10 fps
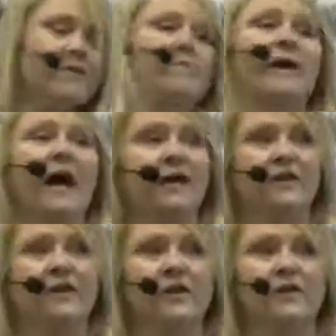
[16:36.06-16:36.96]
But,
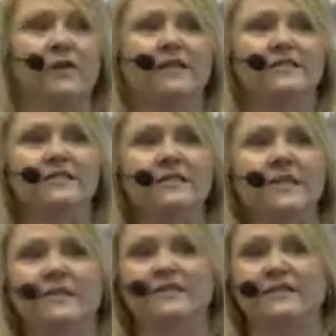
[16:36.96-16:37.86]
you know, it's just
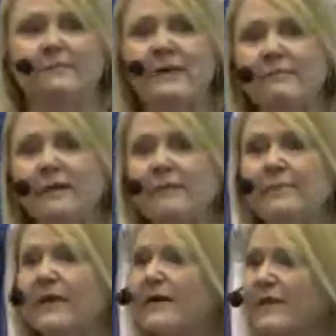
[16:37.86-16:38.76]
like they just
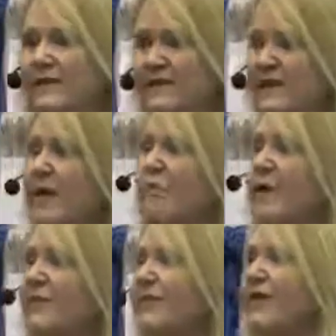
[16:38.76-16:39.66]
pick. They say
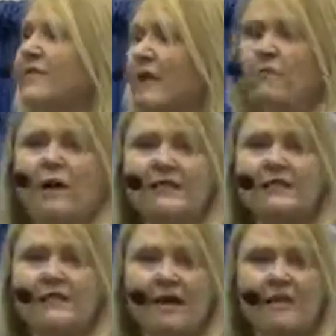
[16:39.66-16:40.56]
one thing, they
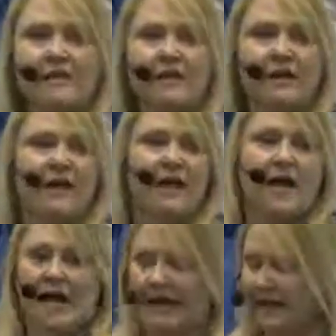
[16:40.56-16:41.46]
want another.
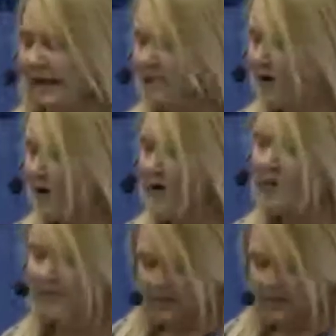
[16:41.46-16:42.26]
And I come home,